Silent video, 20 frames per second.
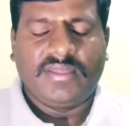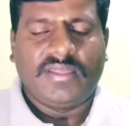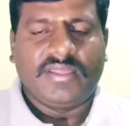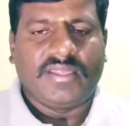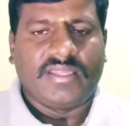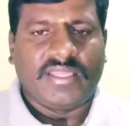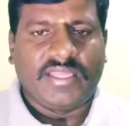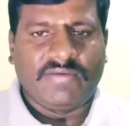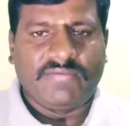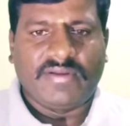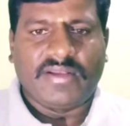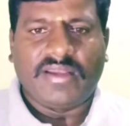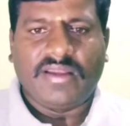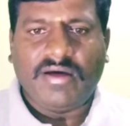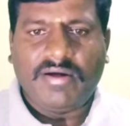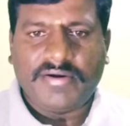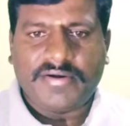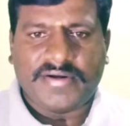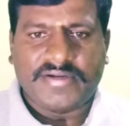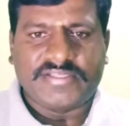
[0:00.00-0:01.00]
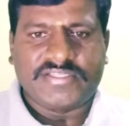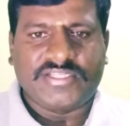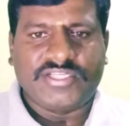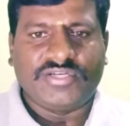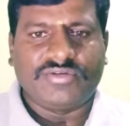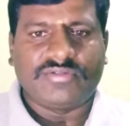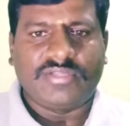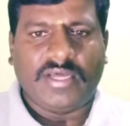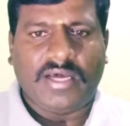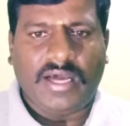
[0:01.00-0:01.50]
He will not
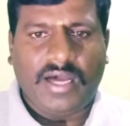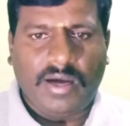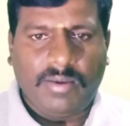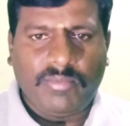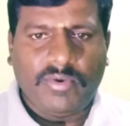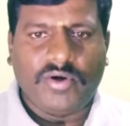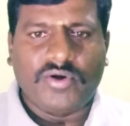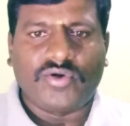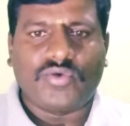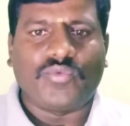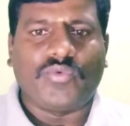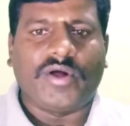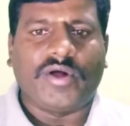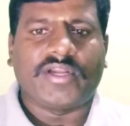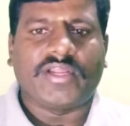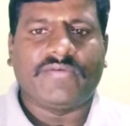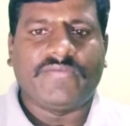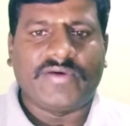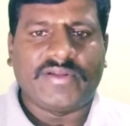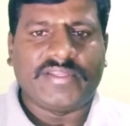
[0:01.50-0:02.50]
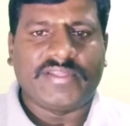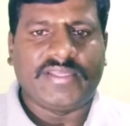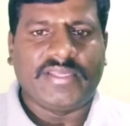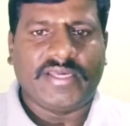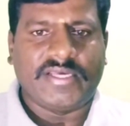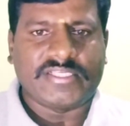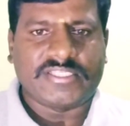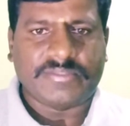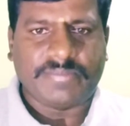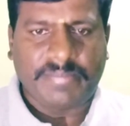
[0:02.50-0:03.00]
receive the amount whatever he
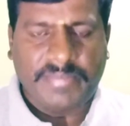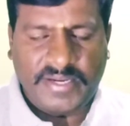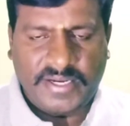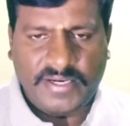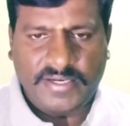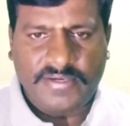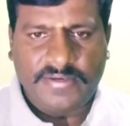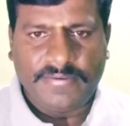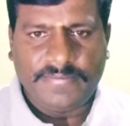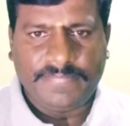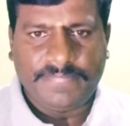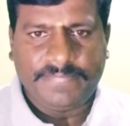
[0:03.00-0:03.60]
has paid,